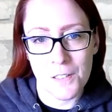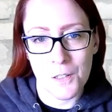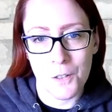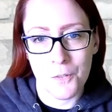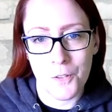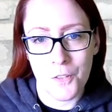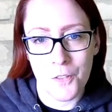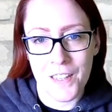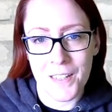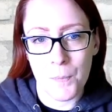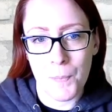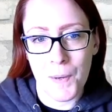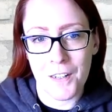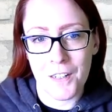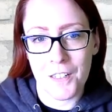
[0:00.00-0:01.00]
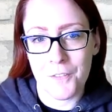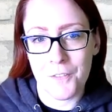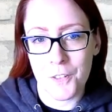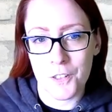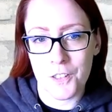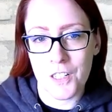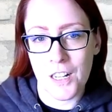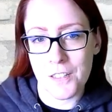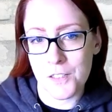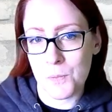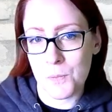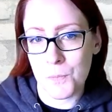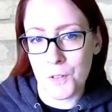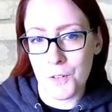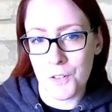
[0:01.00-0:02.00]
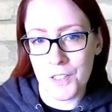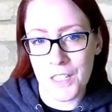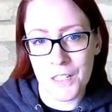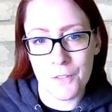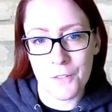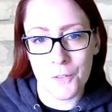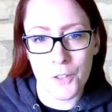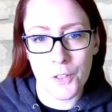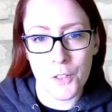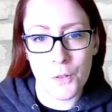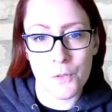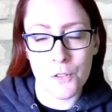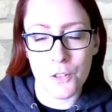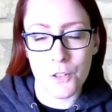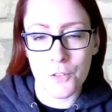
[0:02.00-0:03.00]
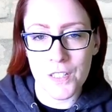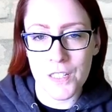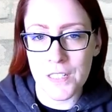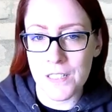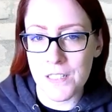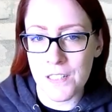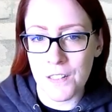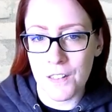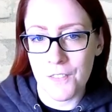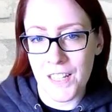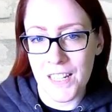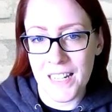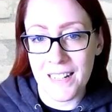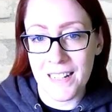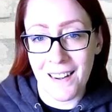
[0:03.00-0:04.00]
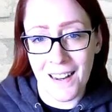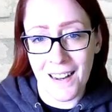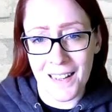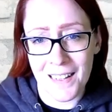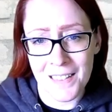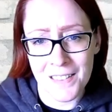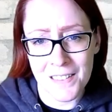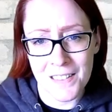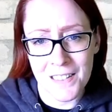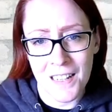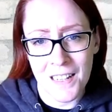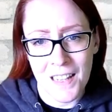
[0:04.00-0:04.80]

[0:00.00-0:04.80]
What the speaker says: So if you think about it, if you're a customer looking for a new service of any kind,